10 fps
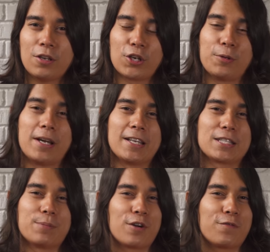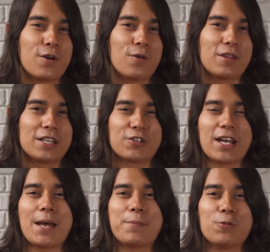You could buy a smartphone that you're
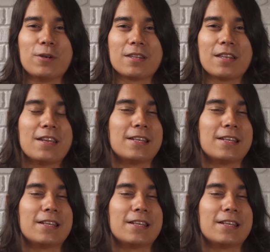happy with